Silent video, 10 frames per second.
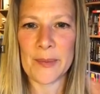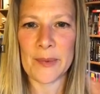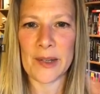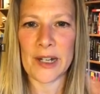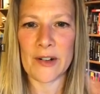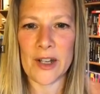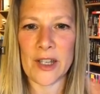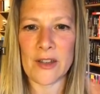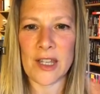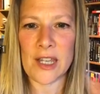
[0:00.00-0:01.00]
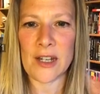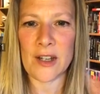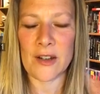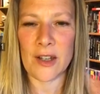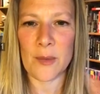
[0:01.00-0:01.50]
Where are you,
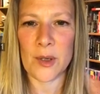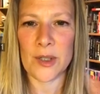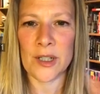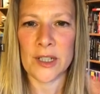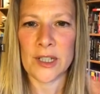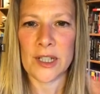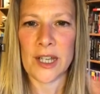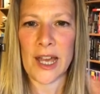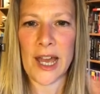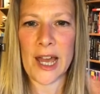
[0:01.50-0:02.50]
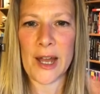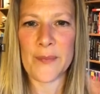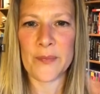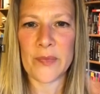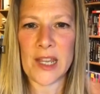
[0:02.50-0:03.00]
Guido? Come
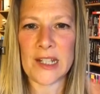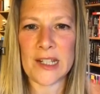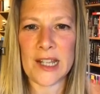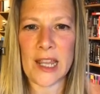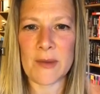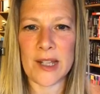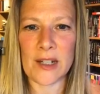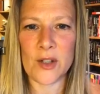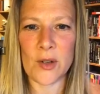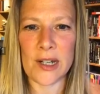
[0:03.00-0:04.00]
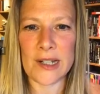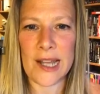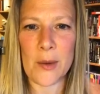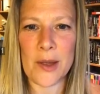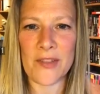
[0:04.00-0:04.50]
on. He did say he was going to join us.
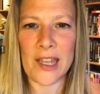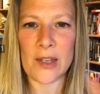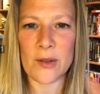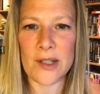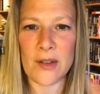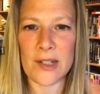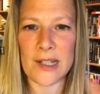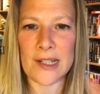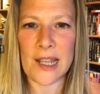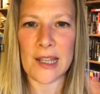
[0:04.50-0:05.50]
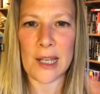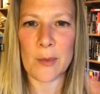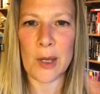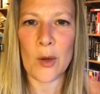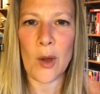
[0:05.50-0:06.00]
However, he also did say that
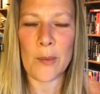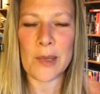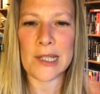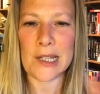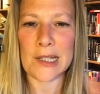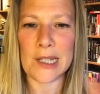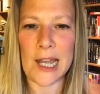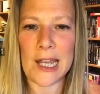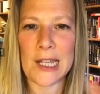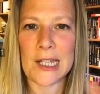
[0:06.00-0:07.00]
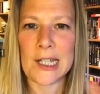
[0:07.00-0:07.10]
he'd been quite busy today.